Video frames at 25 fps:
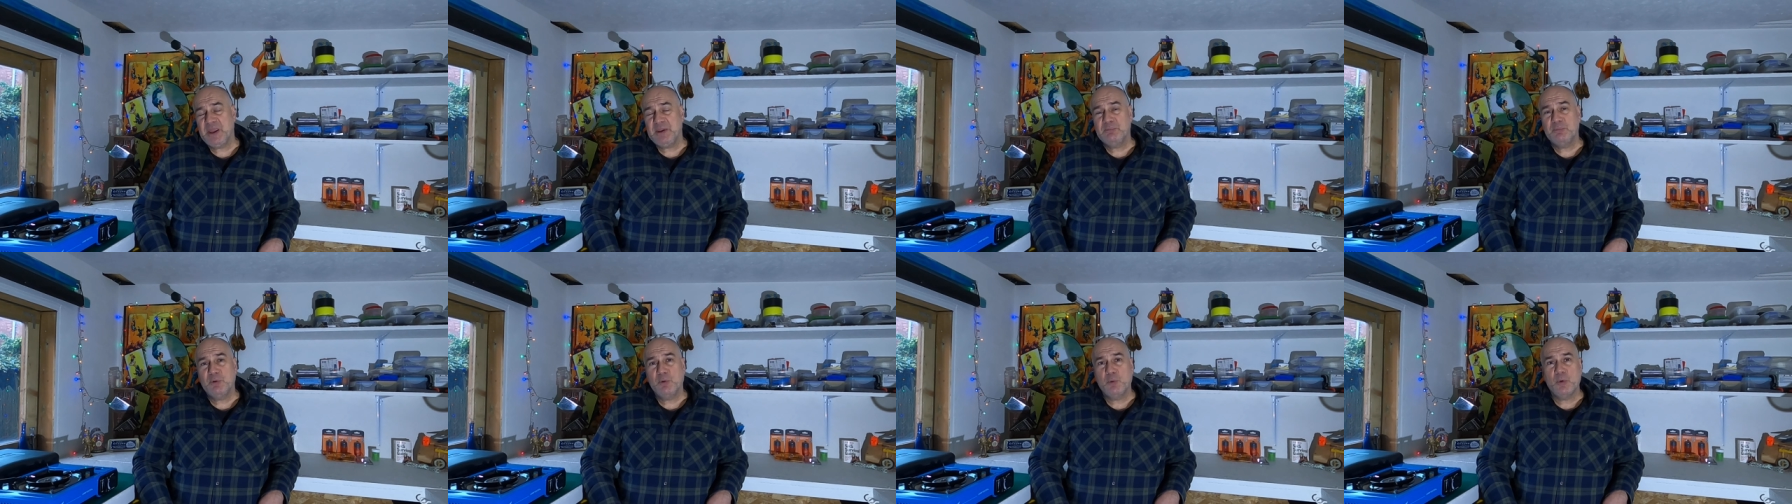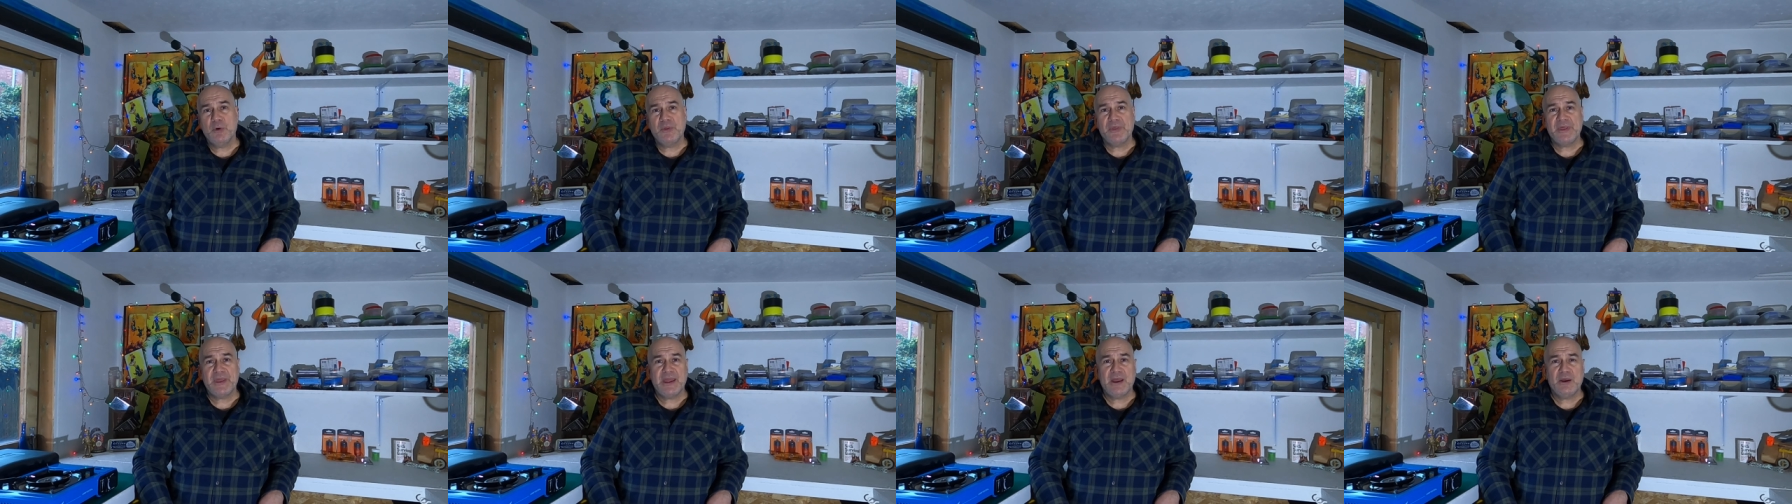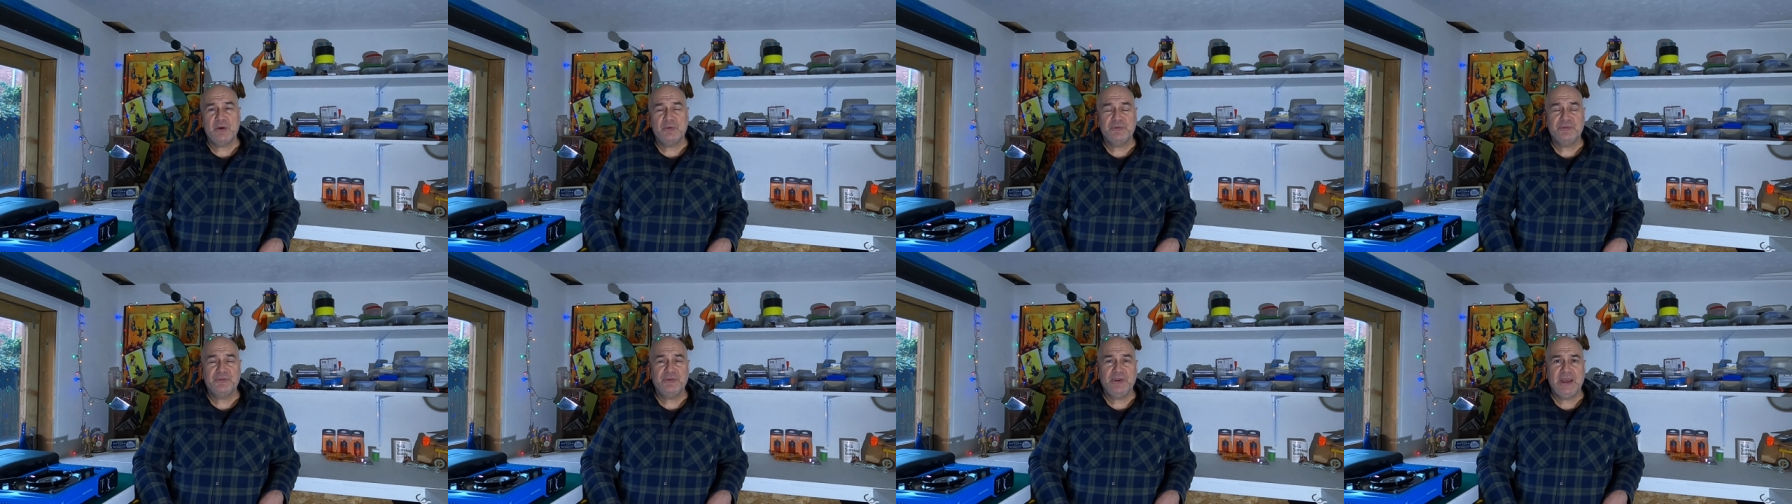people
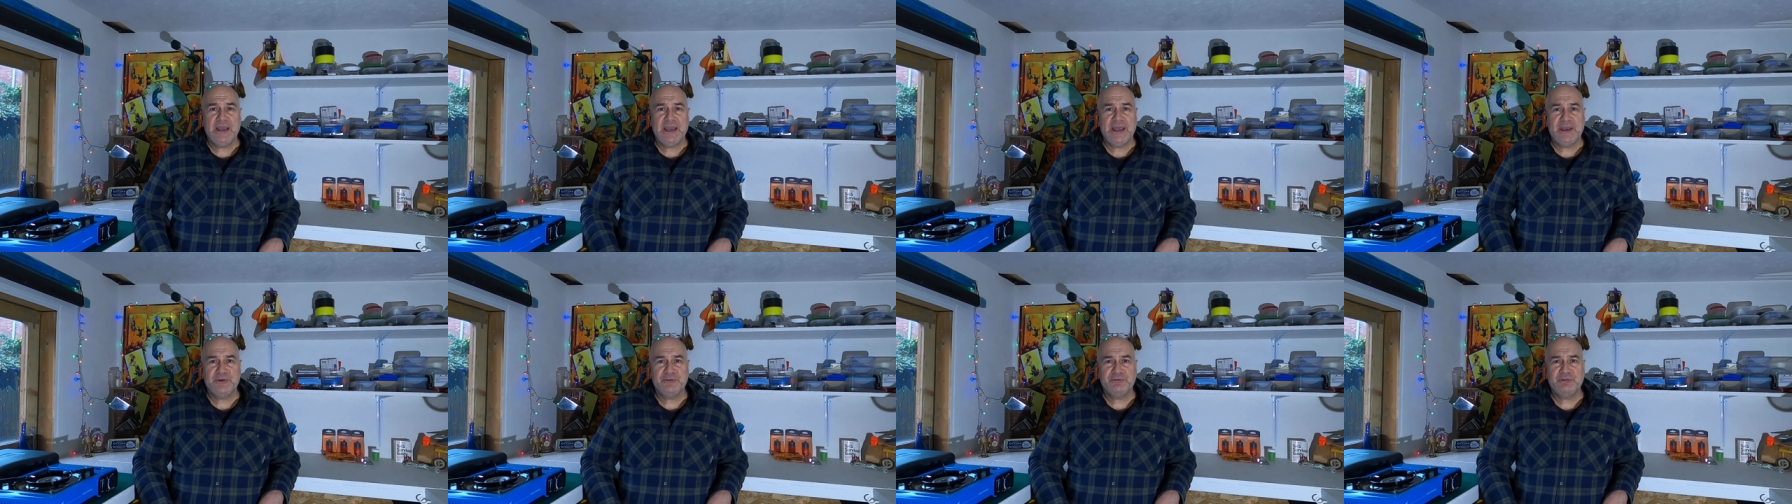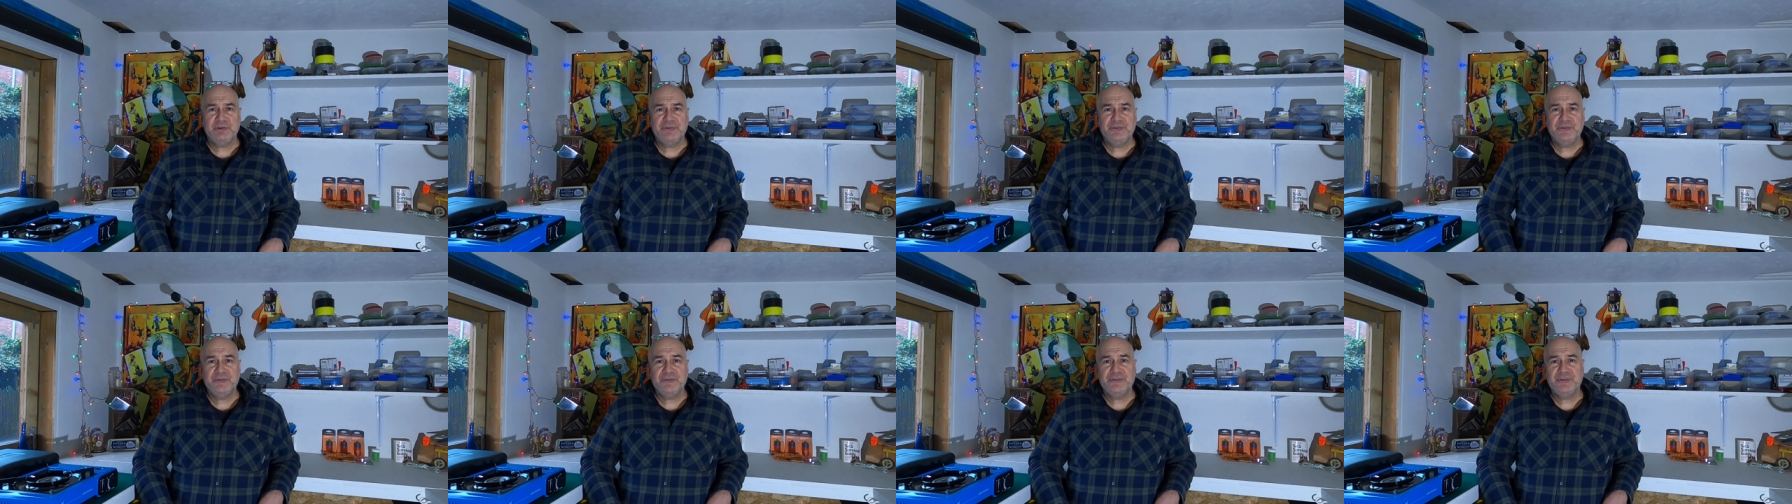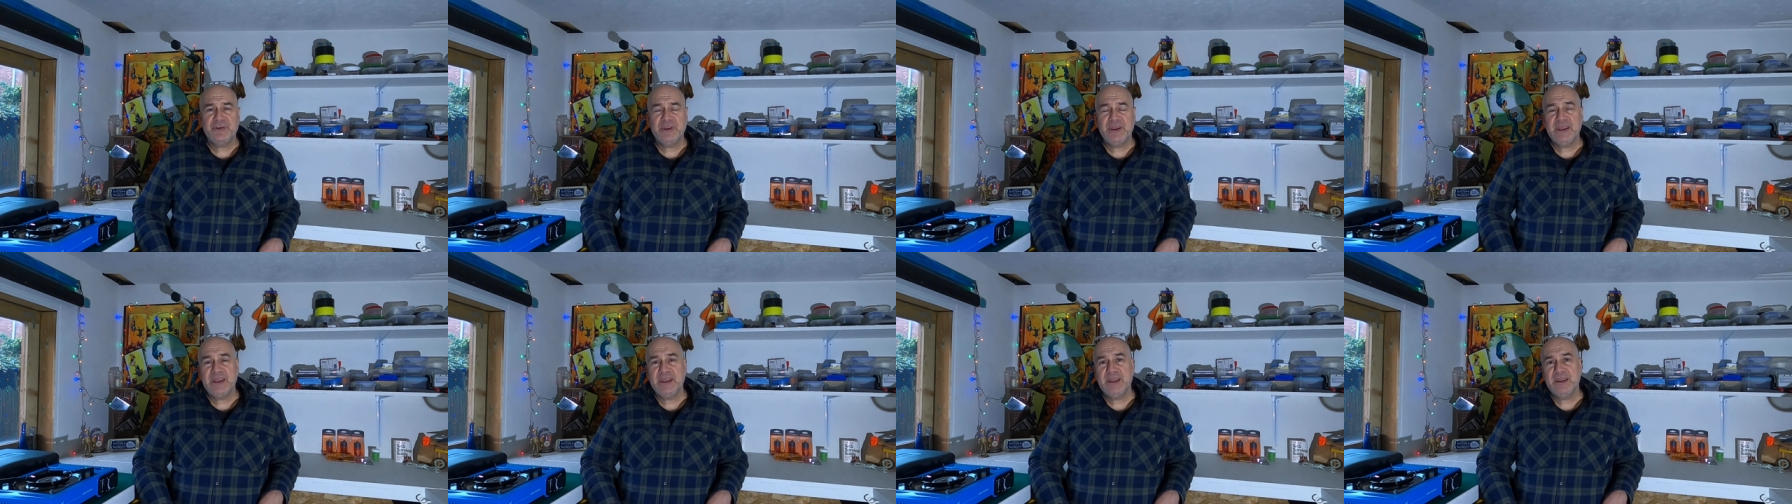without
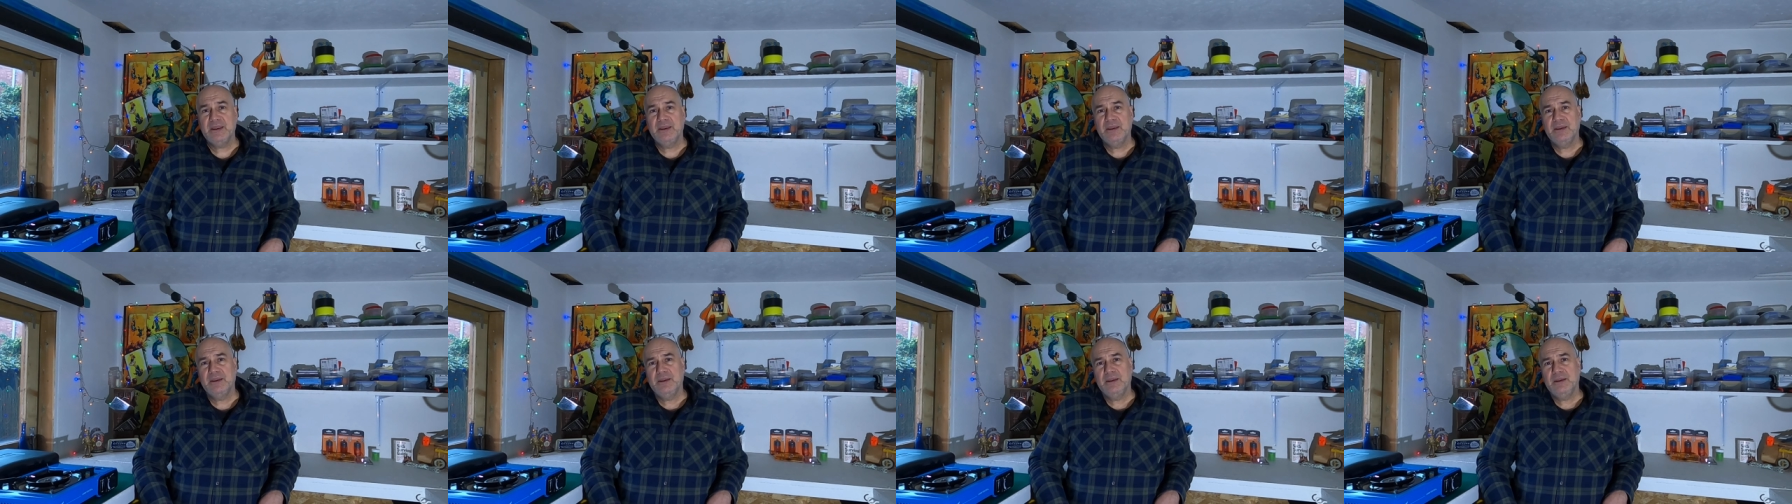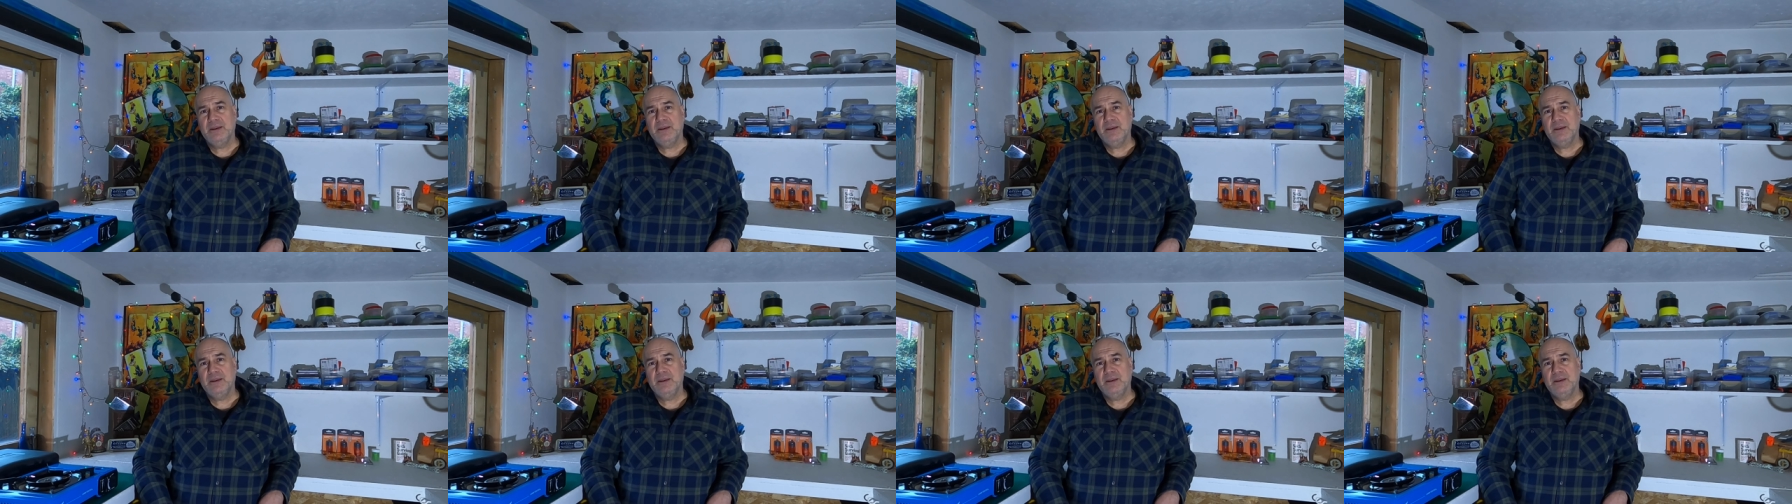electricity,